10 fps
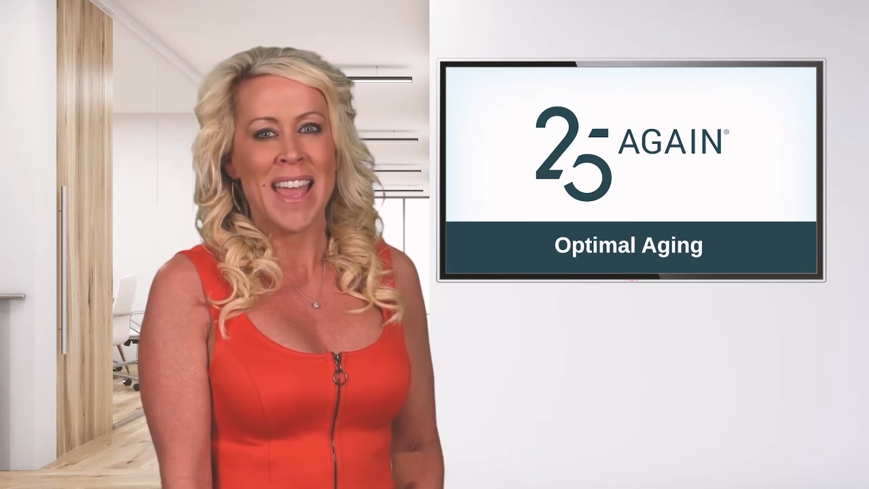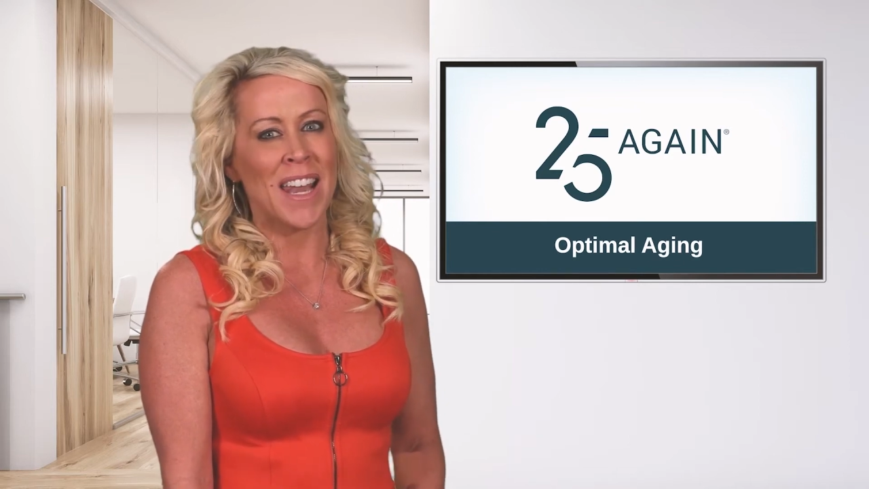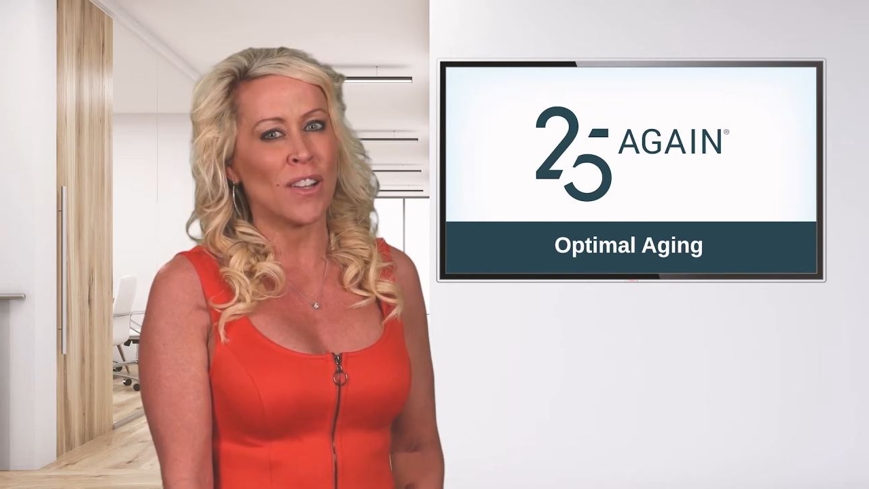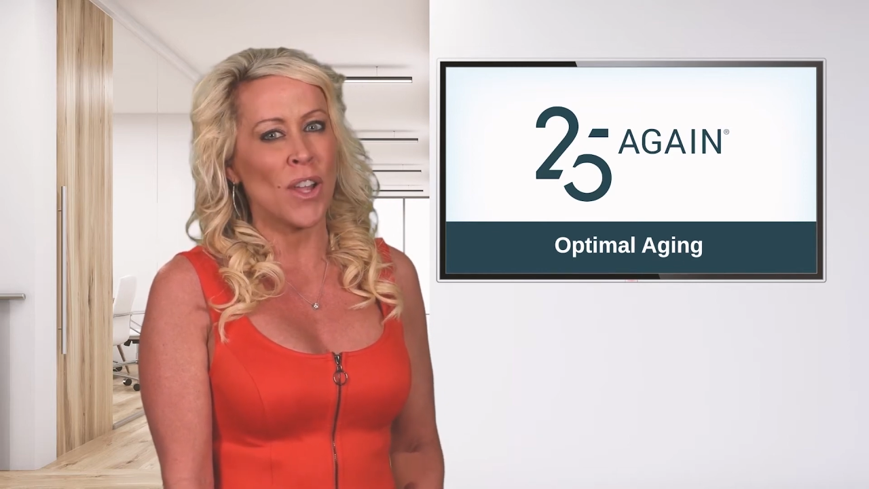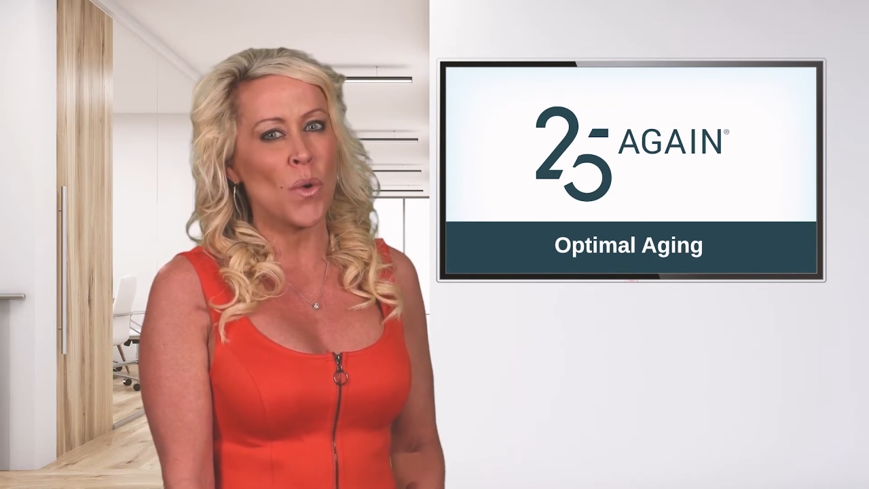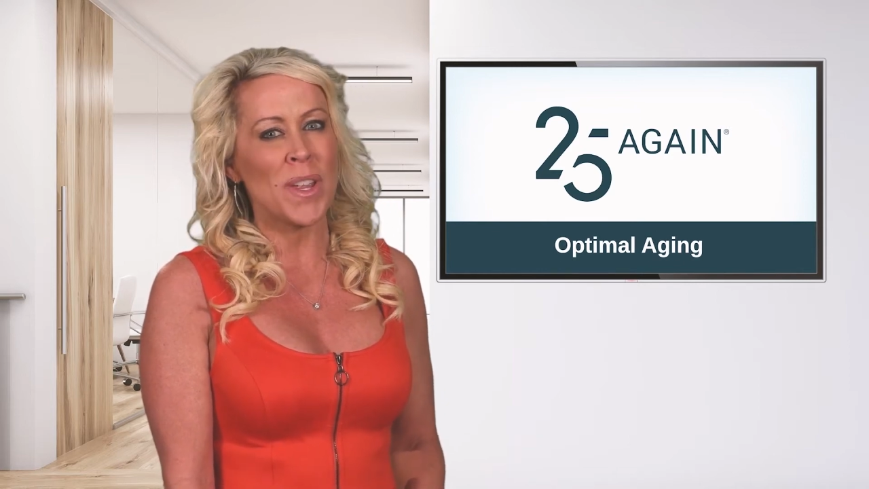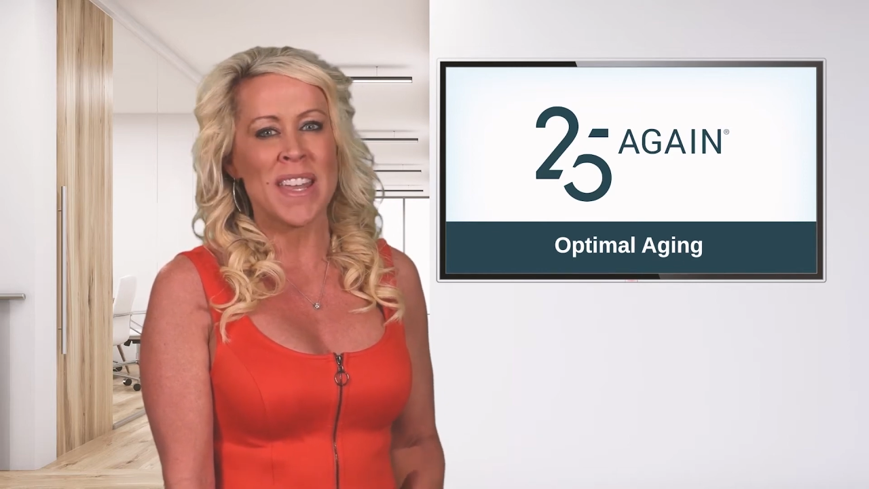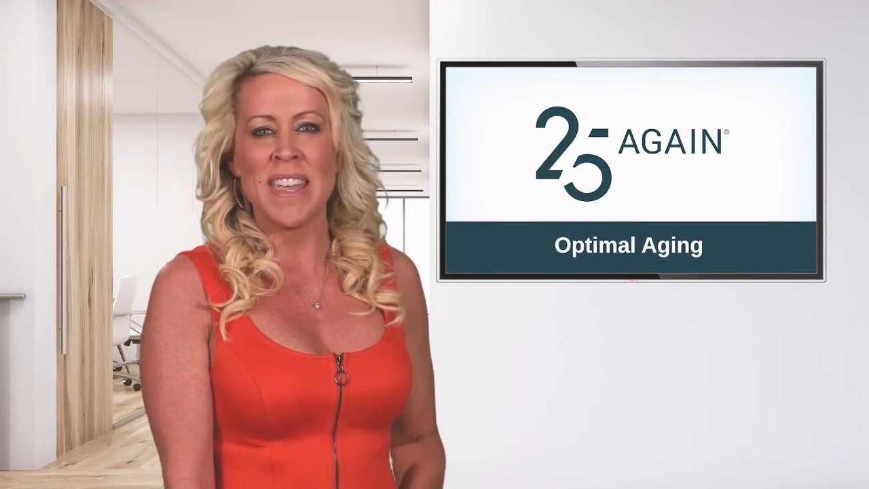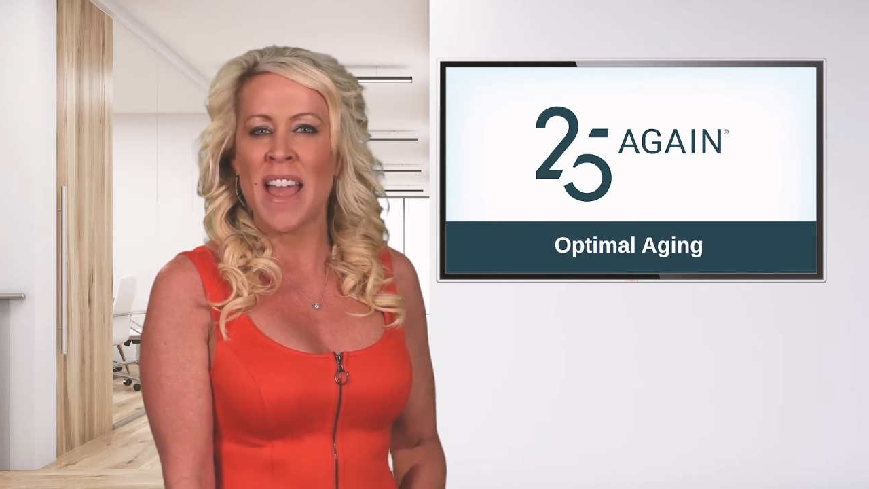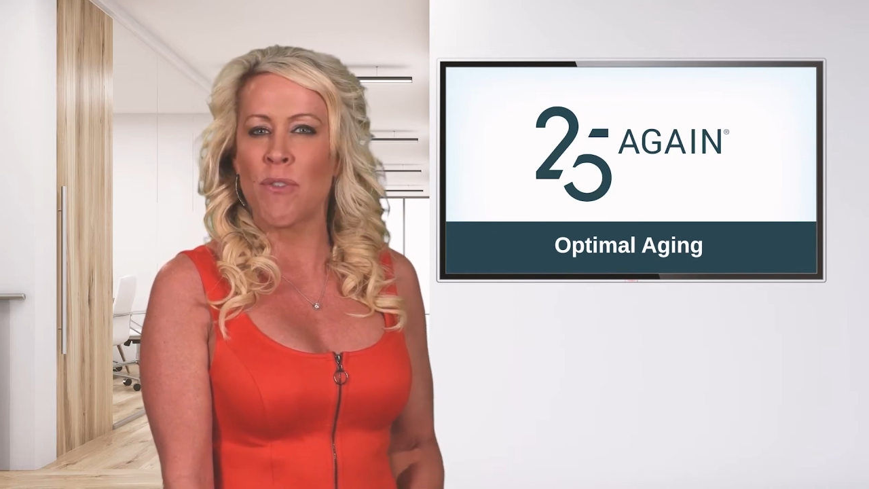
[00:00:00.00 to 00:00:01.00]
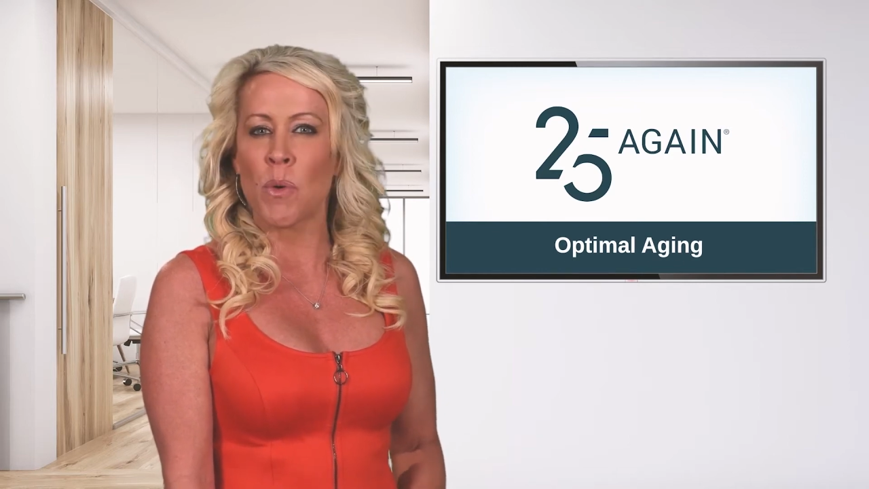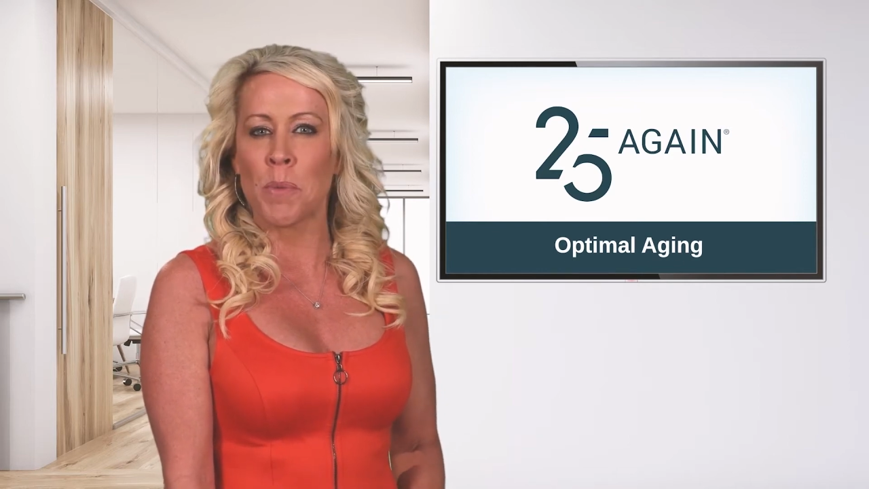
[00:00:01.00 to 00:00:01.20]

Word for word: and alone can never